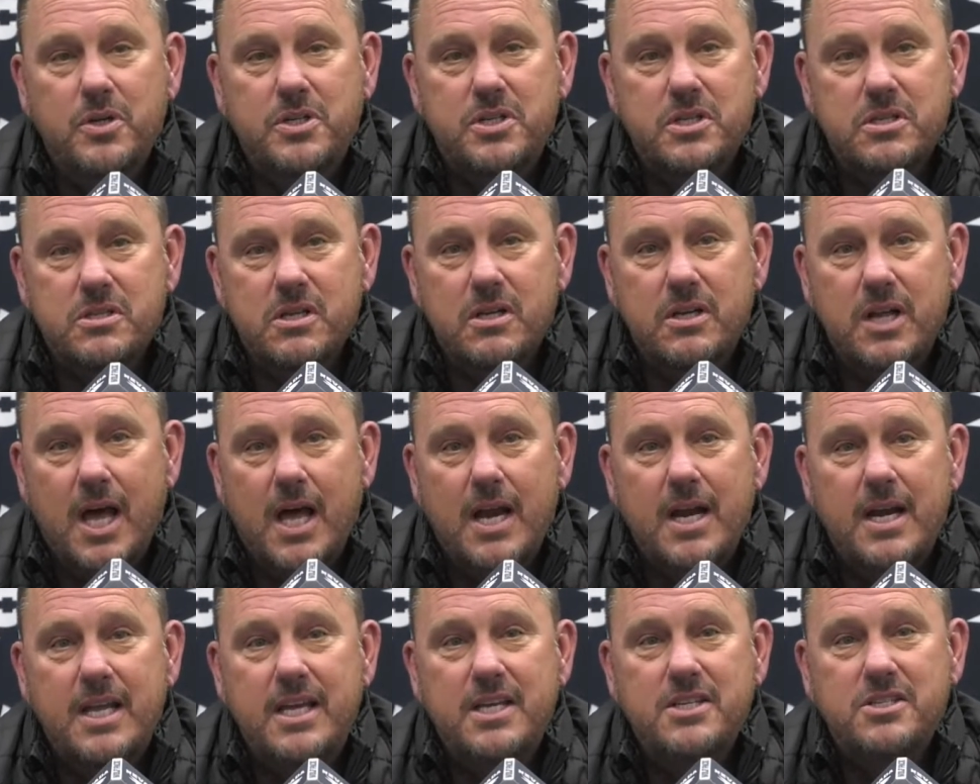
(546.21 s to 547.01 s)
which is
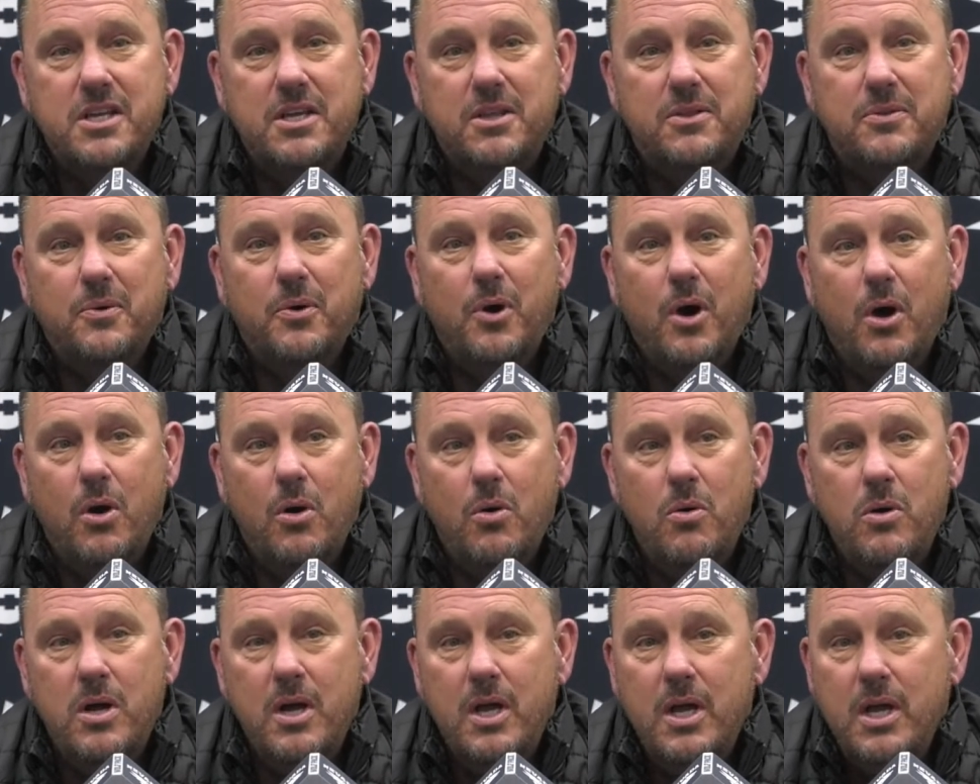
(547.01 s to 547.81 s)
not an easy
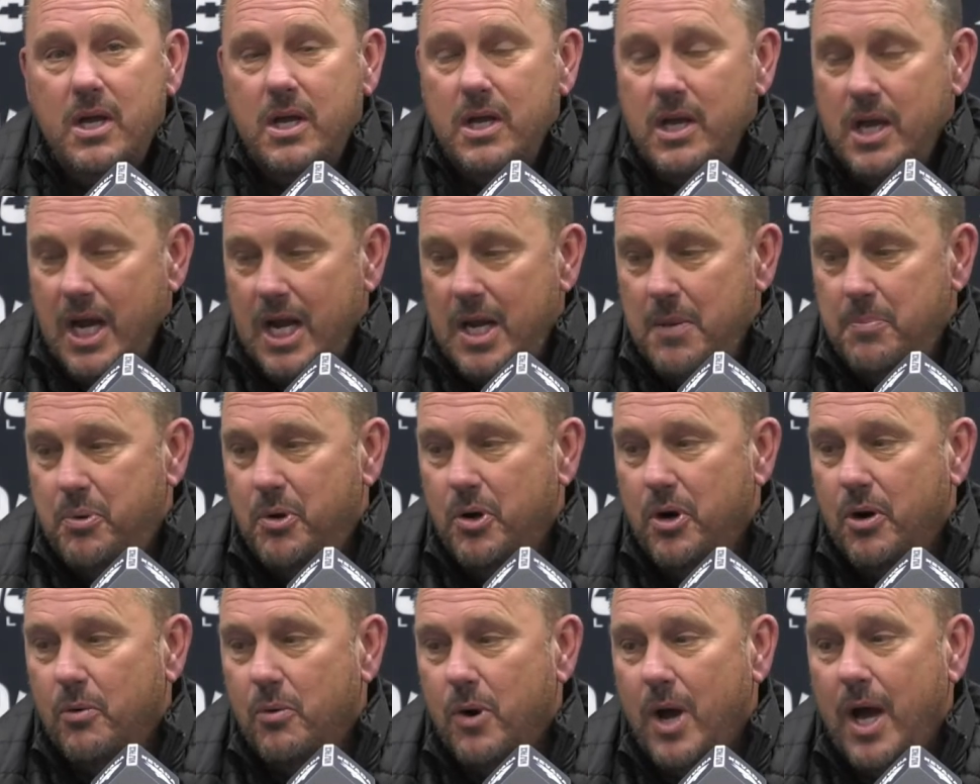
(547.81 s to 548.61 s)
throw, and he
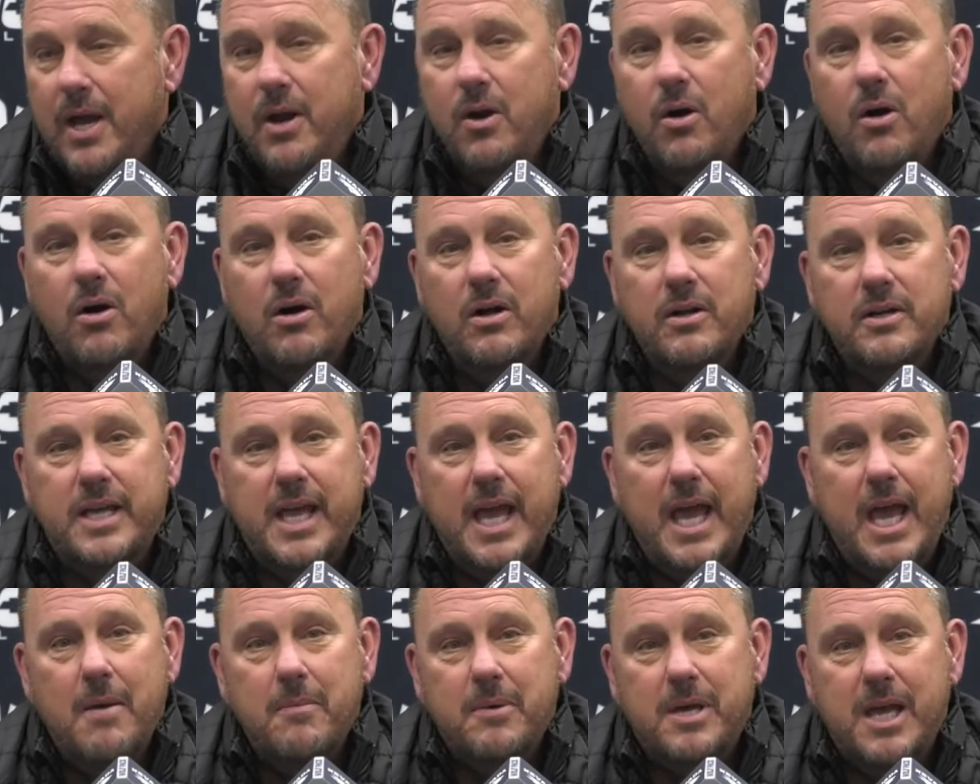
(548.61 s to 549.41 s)
put it right on
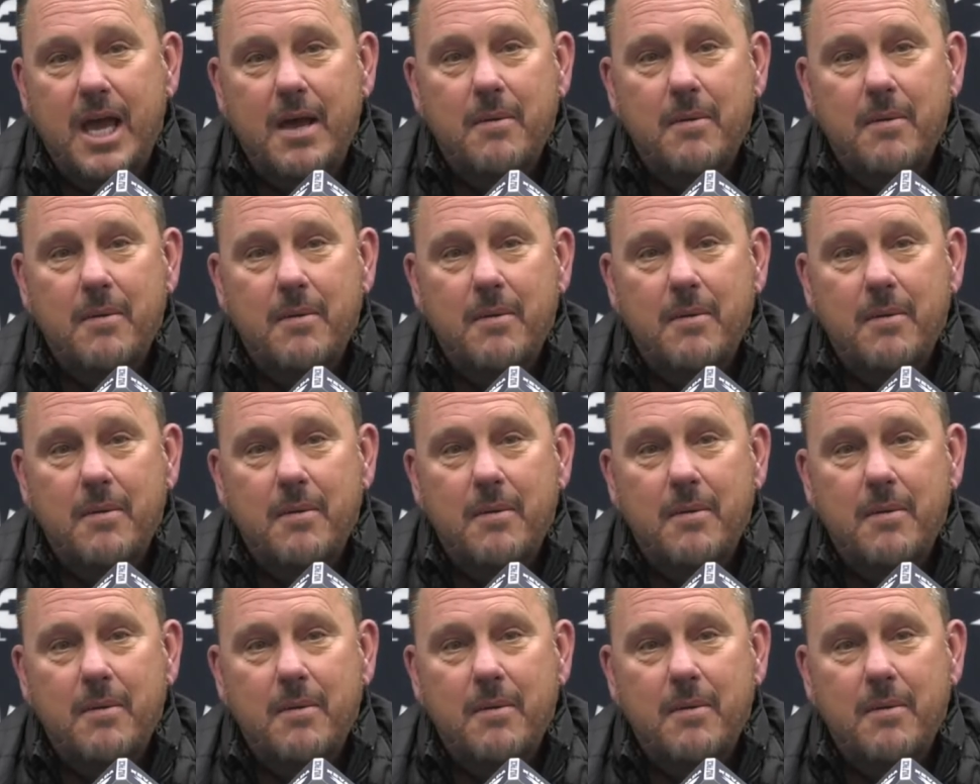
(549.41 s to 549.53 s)
Cam.